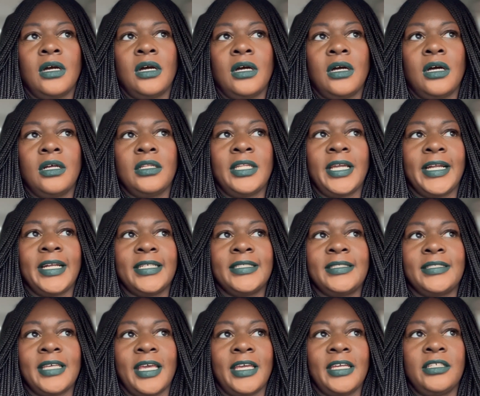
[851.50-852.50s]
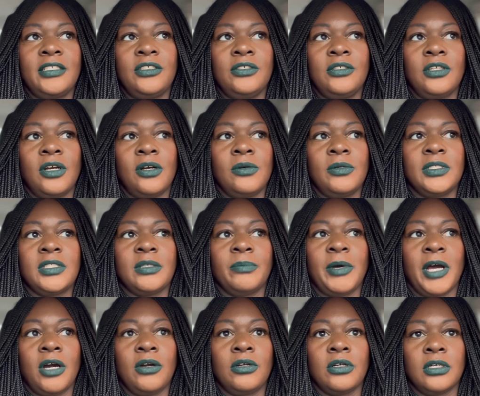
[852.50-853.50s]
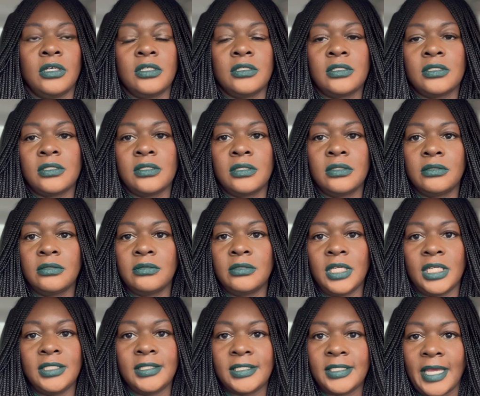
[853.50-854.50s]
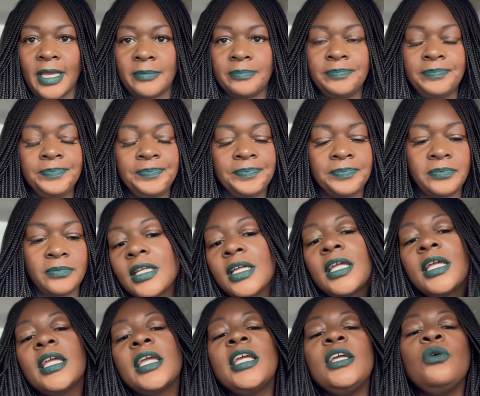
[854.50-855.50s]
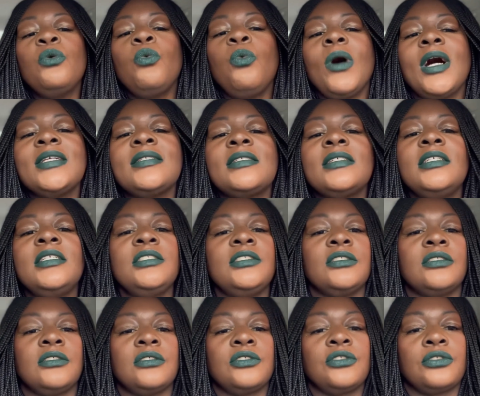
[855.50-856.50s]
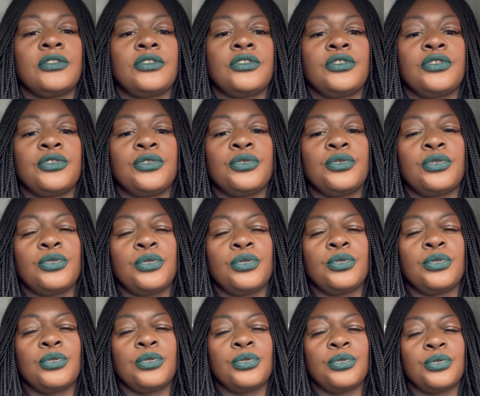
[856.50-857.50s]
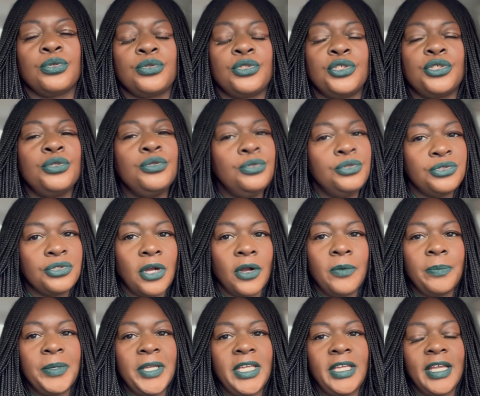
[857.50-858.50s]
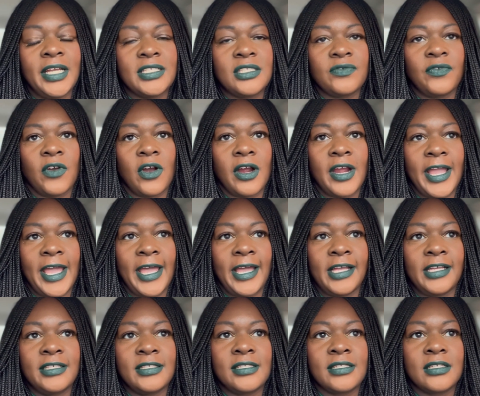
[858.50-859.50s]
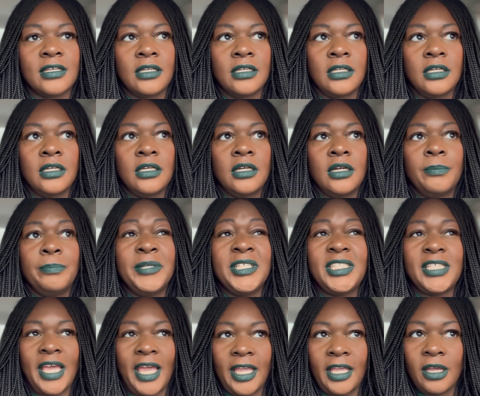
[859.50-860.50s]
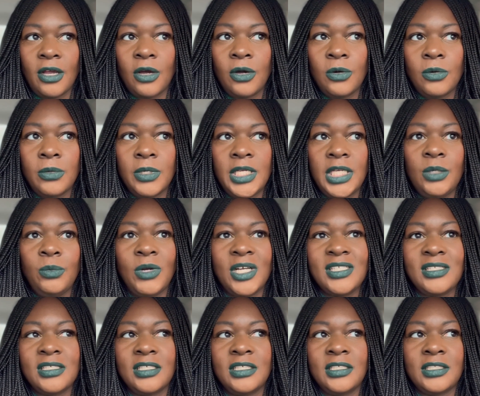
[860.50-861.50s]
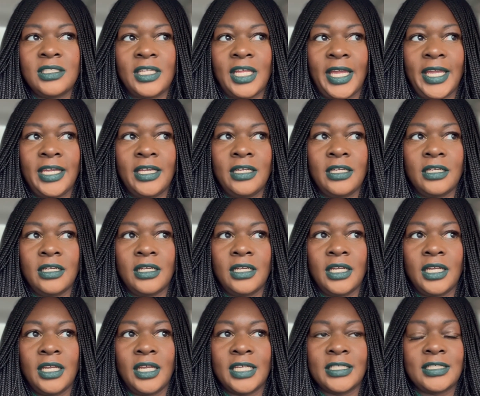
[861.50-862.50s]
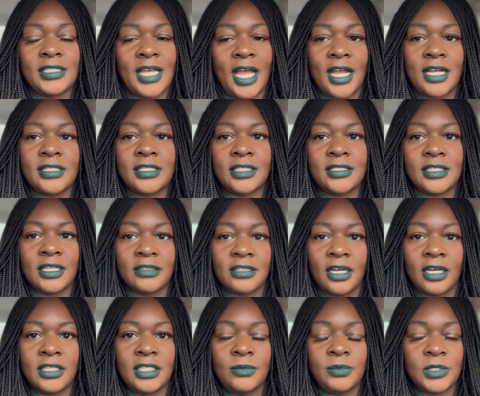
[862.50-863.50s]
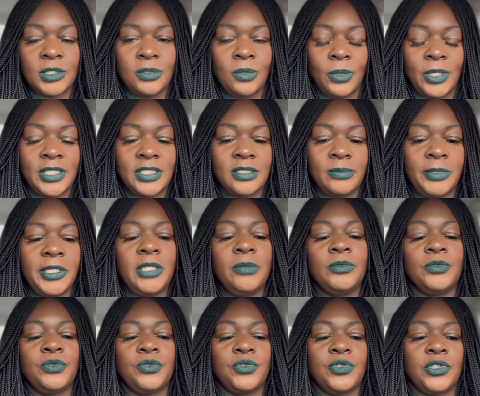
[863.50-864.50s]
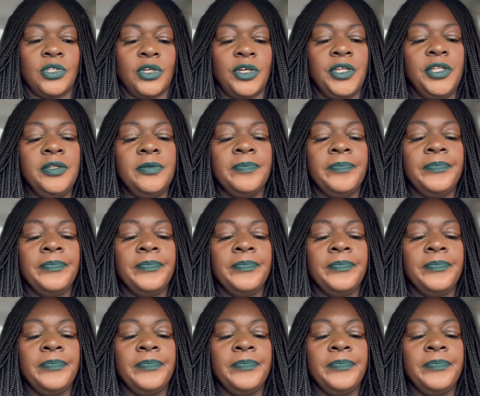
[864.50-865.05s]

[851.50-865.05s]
Like I said, you know, it's about girls in STEM. It wasn't too tropey as far as Mateo. He wasn't like as toxic as I thought he was going to be, which was good.